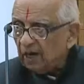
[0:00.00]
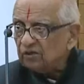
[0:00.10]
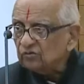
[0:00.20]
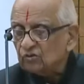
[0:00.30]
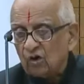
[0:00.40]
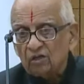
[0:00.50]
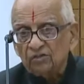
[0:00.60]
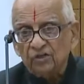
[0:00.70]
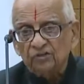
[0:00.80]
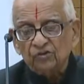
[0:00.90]
the greatest
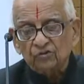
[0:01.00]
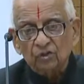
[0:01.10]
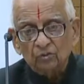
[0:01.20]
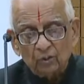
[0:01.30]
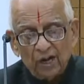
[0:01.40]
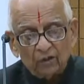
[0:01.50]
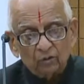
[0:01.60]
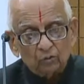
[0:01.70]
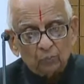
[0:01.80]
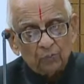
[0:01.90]
scholar judges today at
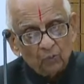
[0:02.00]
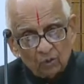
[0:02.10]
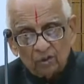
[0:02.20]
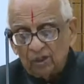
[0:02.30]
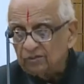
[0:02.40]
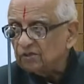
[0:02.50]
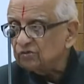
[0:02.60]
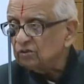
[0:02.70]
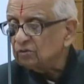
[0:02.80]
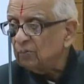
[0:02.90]
the Supreme Court,
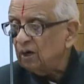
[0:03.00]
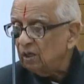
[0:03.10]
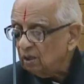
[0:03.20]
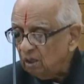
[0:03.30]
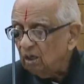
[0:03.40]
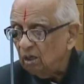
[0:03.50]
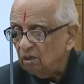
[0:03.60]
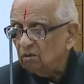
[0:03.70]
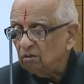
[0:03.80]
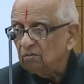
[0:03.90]
Justice uh,
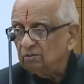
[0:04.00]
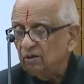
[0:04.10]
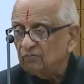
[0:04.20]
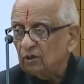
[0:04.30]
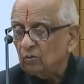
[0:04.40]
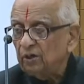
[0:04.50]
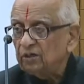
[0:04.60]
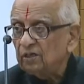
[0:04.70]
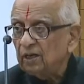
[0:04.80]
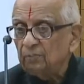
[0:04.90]
uh,
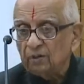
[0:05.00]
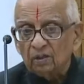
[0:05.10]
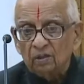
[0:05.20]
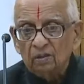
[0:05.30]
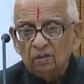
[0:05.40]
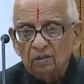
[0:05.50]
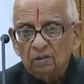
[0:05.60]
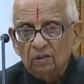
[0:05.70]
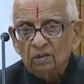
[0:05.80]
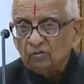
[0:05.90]
Nariman.
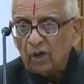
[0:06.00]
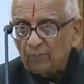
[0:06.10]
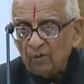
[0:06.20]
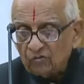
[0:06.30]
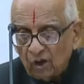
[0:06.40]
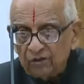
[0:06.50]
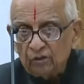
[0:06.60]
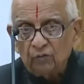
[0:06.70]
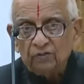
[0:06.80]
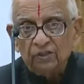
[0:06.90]
So I am not
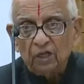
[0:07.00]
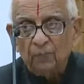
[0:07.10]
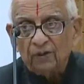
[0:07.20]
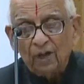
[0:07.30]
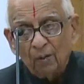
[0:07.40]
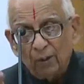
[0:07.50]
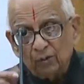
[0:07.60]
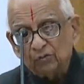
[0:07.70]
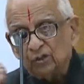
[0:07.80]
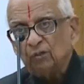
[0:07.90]
joining issue with the judgment.
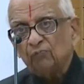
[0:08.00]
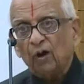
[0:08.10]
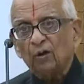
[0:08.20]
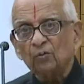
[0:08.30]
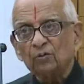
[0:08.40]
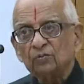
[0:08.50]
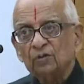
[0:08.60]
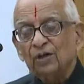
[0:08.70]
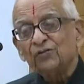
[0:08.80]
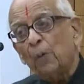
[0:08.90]
But you see the follow.
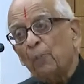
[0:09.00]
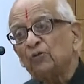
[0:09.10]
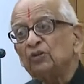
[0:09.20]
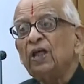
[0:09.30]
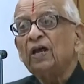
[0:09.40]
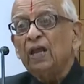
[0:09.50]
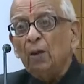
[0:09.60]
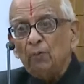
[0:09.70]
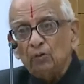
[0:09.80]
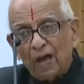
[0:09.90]
Supposing they are
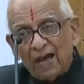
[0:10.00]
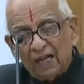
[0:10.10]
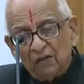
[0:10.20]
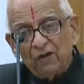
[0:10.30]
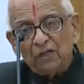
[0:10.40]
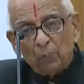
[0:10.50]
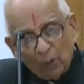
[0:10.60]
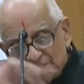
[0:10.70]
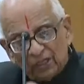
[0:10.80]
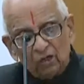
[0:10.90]
able to arrive at a
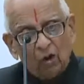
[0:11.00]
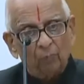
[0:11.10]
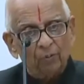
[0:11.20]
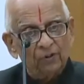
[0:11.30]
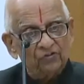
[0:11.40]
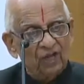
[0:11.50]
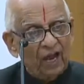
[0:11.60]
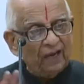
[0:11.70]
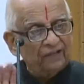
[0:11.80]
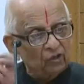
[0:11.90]
political compromise
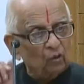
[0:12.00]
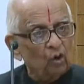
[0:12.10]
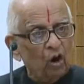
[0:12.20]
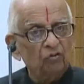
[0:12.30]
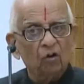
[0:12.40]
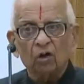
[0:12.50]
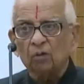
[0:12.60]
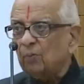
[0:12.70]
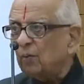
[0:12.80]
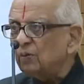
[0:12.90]
and there is no law and
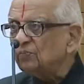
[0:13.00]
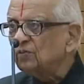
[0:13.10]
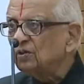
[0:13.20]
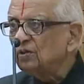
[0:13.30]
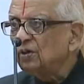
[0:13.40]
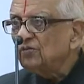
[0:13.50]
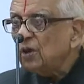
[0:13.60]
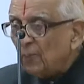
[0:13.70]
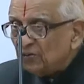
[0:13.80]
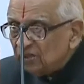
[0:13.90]
order problem.
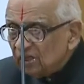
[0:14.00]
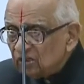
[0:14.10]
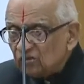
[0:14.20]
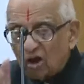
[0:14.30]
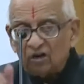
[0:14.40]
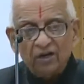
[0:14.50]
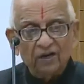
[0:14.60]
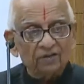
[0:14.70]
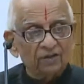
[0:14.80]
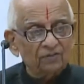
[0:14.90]
Supposing it is
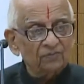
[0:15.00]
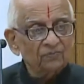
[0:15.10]
tolerated.